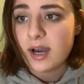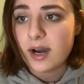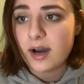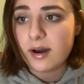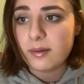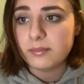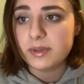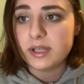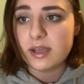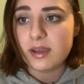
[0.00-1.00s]

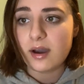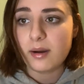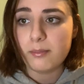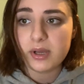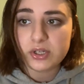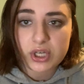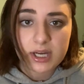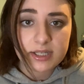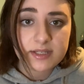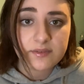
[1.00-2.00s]
The male
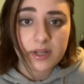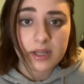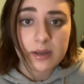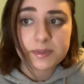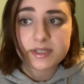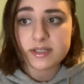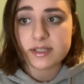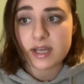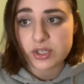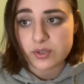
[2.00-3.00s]
child develops
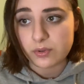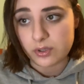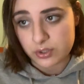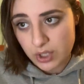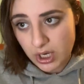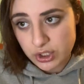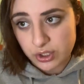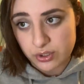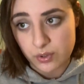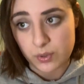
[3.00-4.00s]
sexual
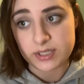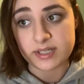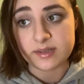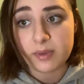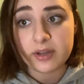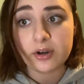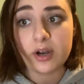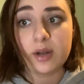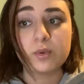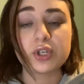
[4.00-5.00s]
attraction towards his mother
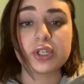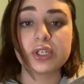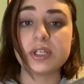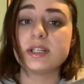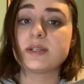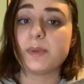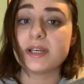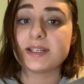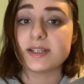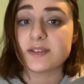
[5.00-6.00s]
and wishes to
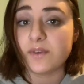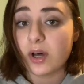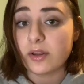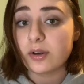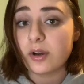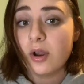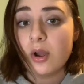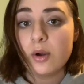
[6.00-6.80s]
displace his father,